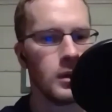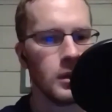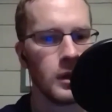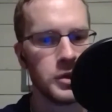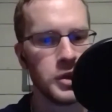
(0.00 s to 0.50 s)

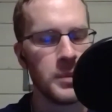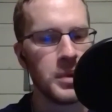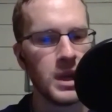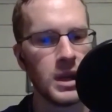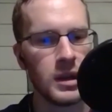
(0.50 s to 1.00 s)
Now,
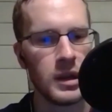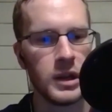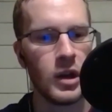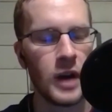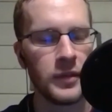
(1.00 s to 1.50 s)
JP,
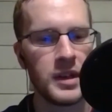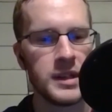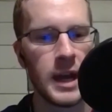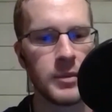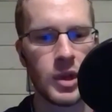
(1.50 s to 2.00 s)
you know,
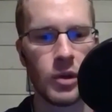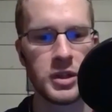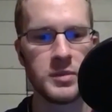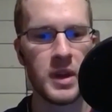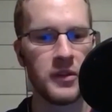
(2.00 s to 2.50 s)
oftentimes
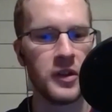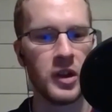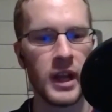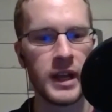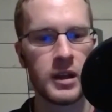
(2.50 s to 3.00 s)
coaches may
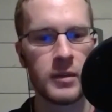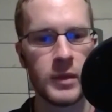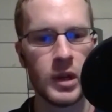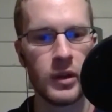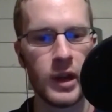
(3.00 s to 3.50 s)
feel like
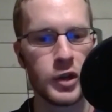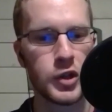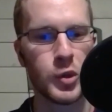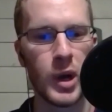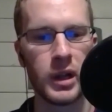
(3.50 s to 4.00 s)
you know they're
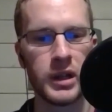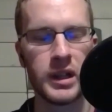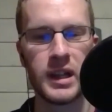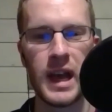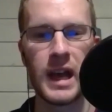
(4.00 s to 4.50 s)
struggling
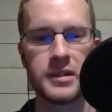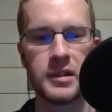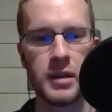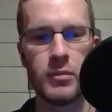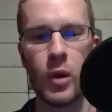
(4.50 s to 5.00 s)
to
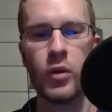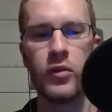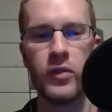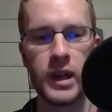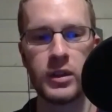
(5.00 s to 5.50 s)
constantly
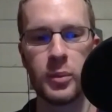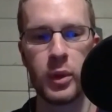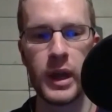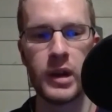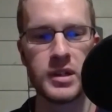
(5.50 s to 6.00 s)
motivate their
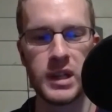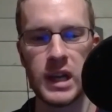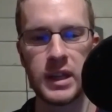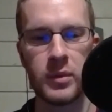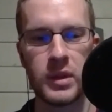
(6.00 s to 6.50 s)
players and
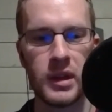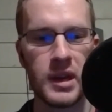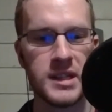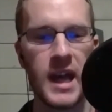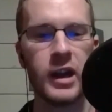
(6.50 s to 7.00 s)
get them to the
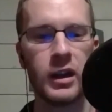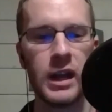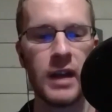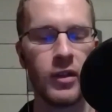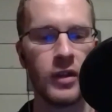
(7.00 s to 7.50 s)
desired
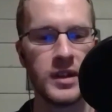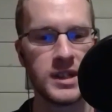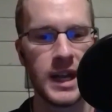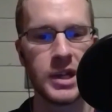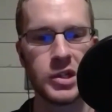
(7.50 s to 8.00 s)
level of
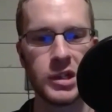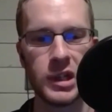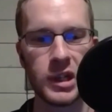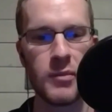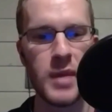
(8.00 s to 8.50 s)
attention
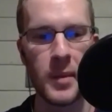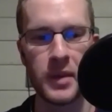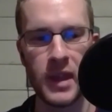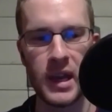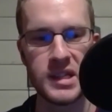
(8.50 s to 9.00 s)
and
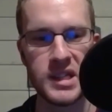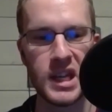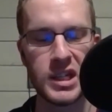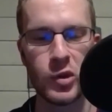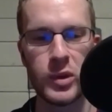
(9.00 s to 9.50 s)
commitment that is
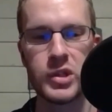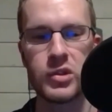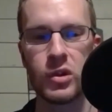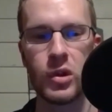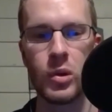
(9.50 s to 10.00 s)
needed to reach
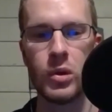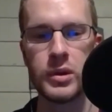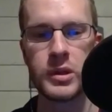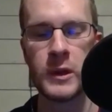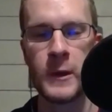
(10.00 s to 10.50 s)
their
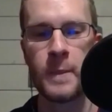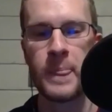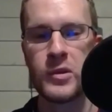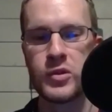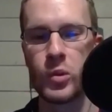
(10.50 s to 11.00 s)
goals.
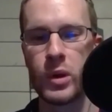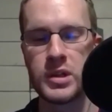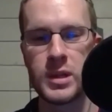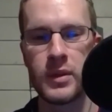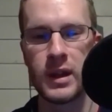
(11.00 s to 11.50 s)
So, what are
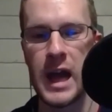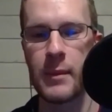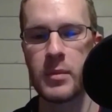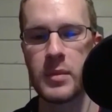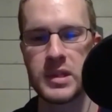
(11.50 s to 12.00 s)
some of the
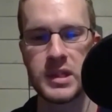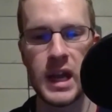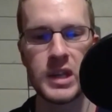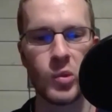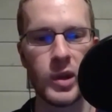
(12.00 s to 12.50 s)
common
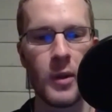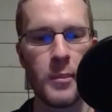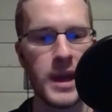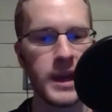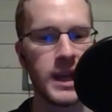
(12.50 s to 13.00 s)
mistakes we are
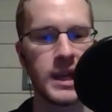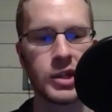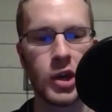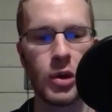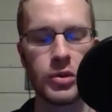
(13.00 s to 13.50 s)
making as
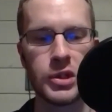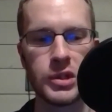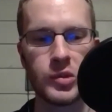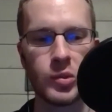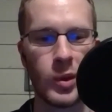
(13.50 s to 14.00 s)

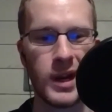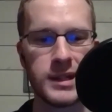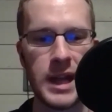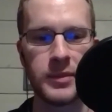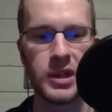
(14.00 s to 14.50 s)
coaches when
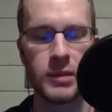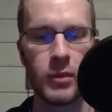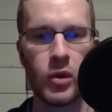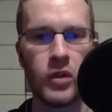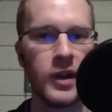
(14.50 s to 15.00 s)
attempting to
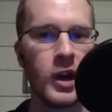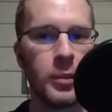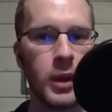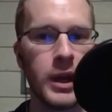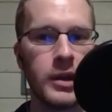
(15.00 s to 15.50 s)
motivate our
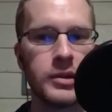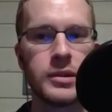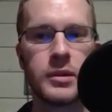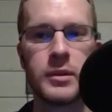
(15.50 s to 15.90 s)
players?